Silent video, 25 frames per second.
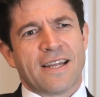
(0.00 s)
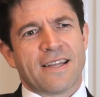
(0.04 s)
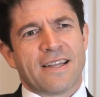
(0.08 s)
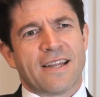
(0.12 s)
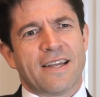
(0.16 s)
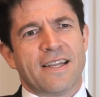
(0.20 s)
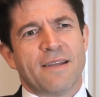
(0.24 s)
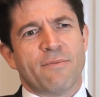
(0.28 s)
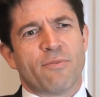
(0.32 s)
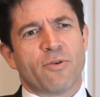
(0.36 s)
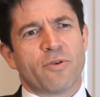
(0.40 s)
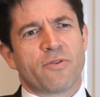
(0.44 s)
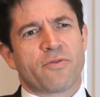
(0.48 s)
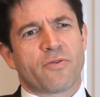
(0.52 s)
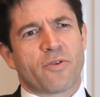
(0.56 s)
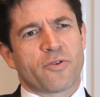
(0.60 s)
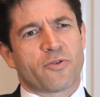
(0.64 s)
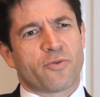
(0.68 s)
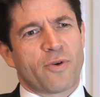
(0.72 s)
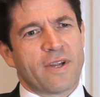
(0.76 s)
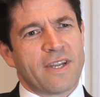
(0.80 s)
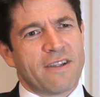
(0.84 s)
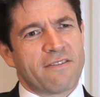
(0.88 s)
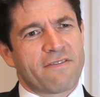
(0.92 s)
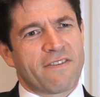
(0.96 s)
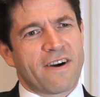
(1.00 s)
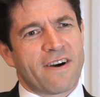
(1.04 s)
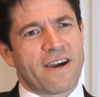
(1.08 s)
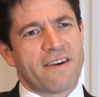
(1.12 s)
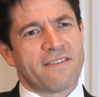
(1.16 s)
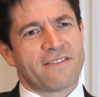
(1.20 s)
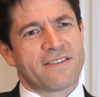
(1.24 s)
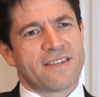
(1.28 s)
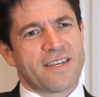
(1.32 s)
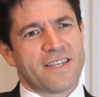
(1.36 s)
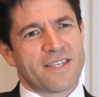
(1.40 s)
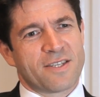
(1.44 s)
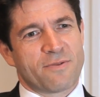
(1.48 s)
that he bought for
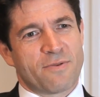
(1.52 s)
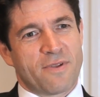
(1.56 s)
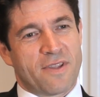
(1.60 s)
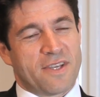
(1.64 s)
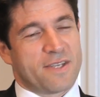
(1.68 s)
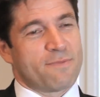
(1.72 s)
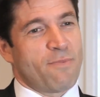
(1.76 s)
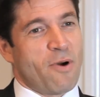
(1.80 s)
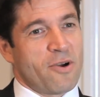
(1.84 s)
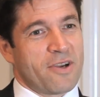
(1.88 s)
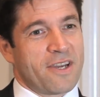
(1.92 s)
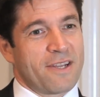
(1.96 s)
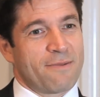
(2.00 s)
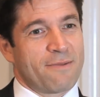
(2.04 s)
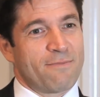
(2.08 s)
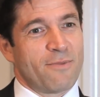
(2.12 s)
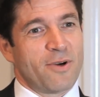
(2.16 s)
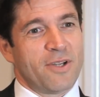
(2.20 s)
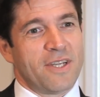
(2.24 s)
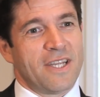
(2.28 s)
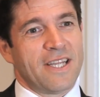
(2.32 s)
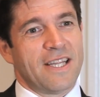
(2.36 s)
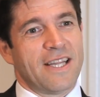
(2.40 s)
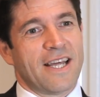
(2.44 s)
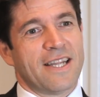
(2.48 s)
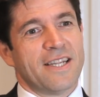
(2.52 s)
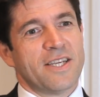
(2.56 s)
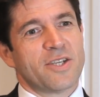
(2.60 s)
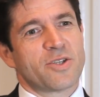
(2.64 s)
25 cents with his pocket money that